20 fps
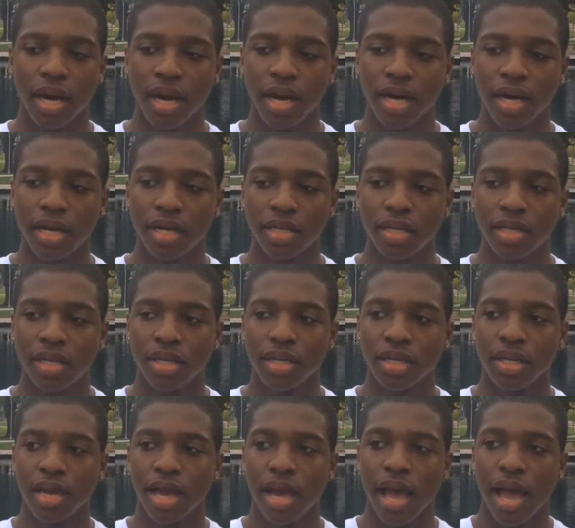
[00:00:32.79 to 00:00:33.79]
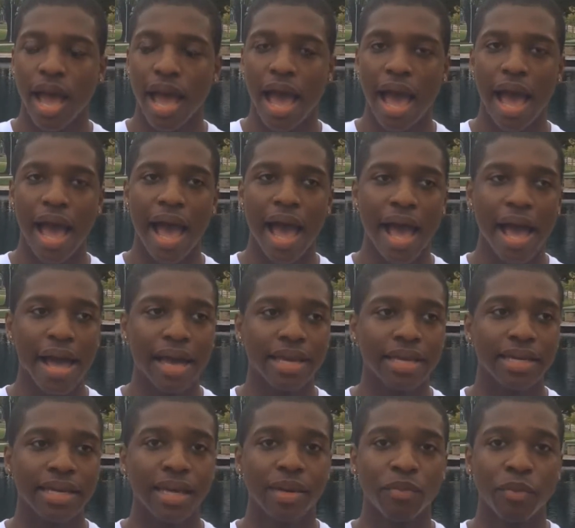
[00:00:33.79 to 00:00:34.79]
Uh,
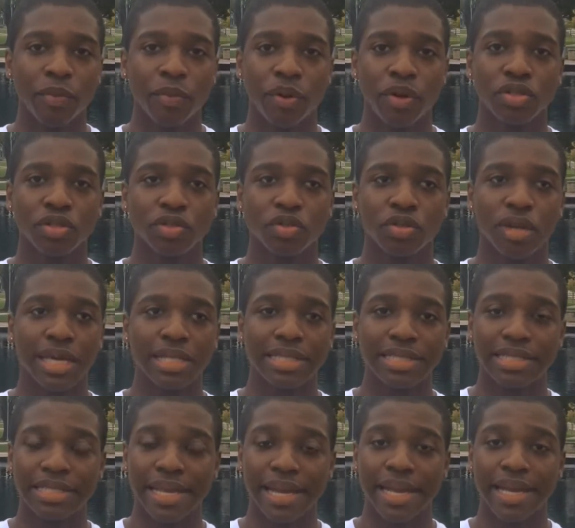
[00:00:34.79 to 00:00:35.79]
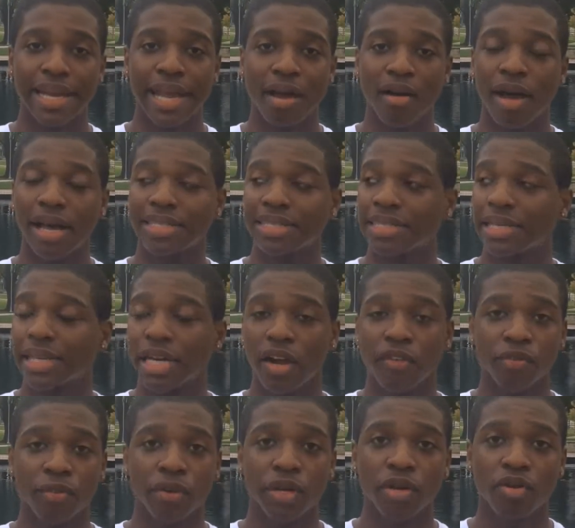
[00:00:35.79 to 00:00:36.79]
I am a person who likes to stand out. I stand
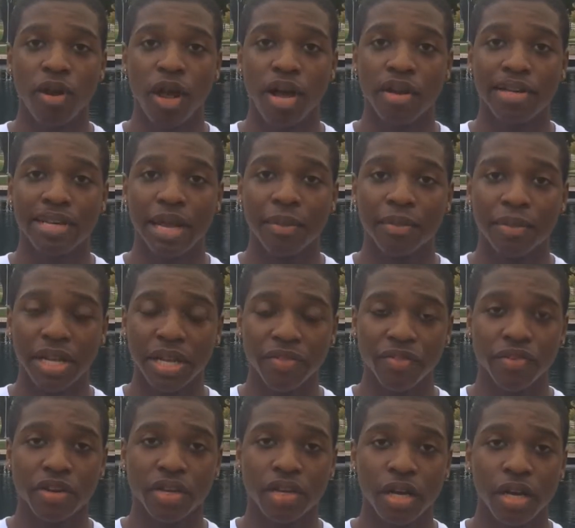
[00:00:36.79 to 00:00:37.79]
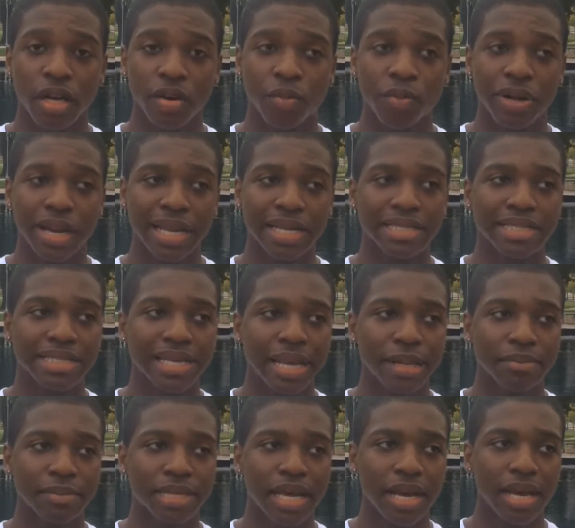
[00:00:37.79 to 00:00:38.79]
out from the crowd and I'm different. But at the
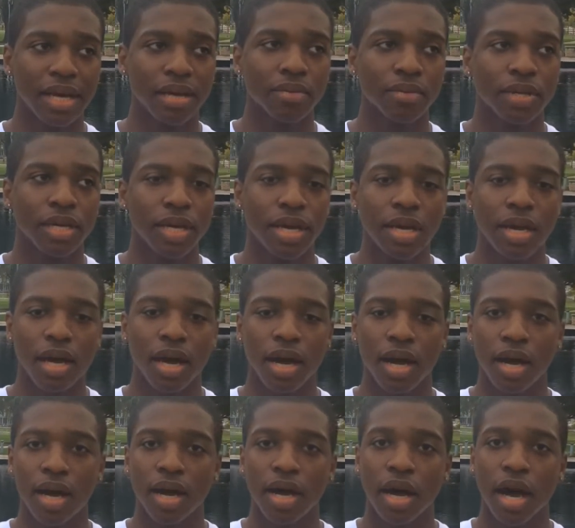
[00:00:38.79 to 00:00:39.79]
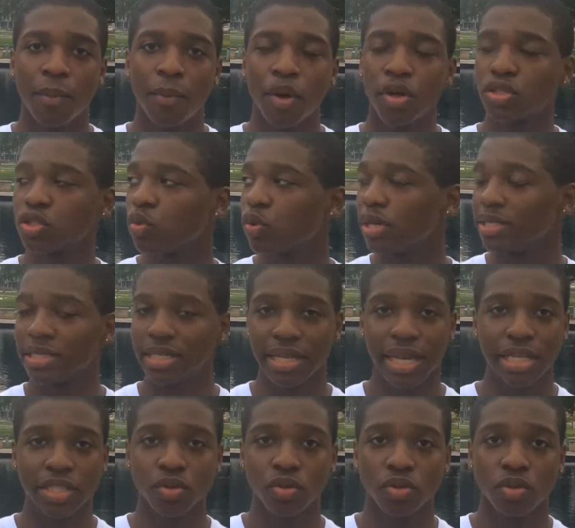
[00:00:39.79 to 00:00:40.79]
same time, I'm also
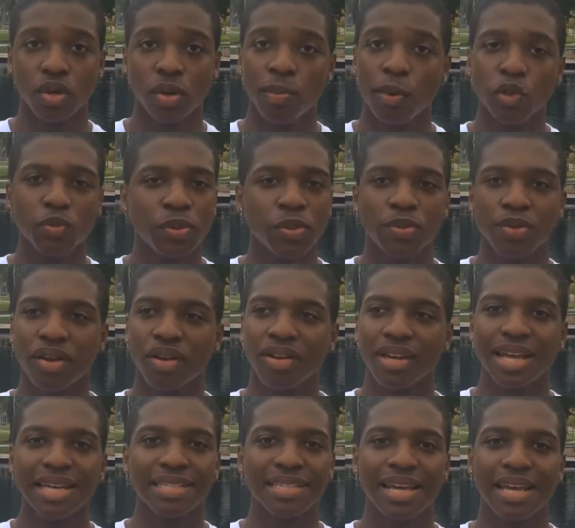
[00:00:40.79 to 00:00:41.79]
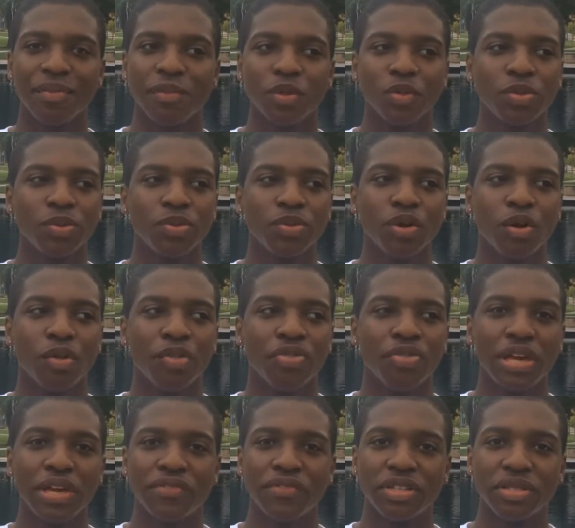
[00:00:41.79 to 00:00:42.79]
intellectual. Most people don't like that. Most people don't
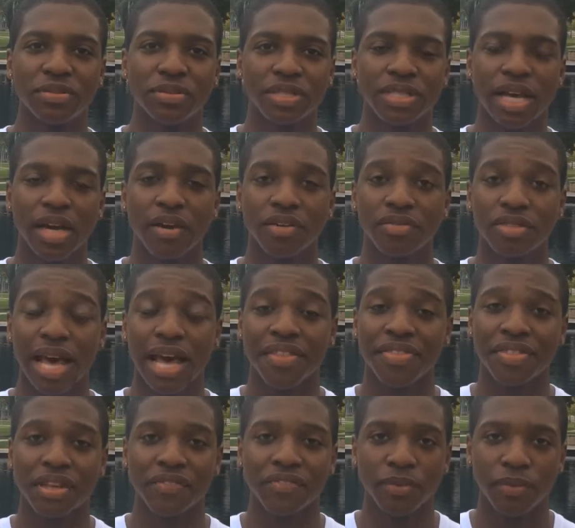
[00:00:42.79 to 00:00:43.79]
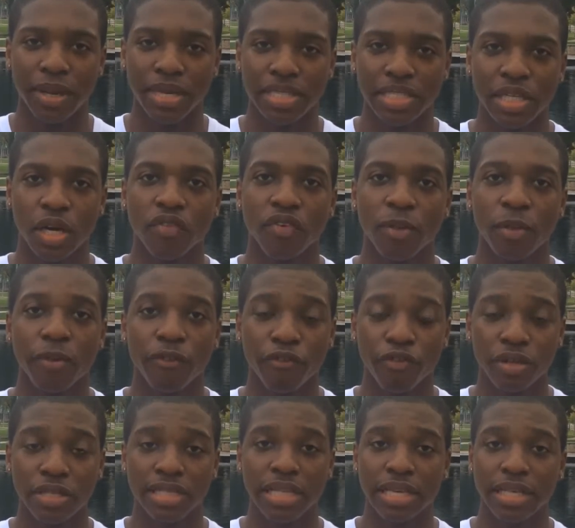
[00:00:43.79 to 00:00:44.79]
think for themselves. I think for myself. I'm a
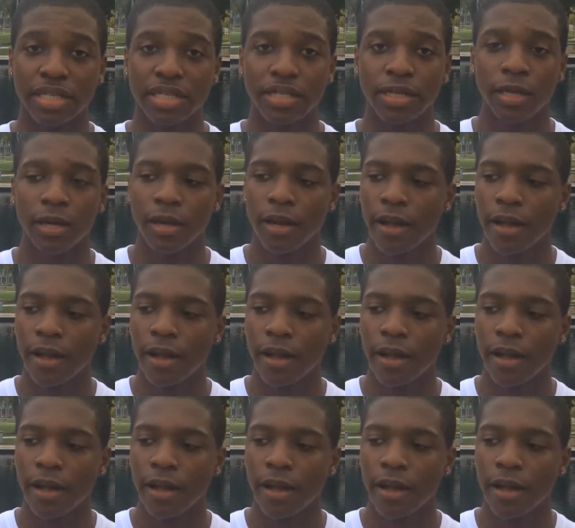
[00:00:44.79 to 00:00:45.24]
free thinker.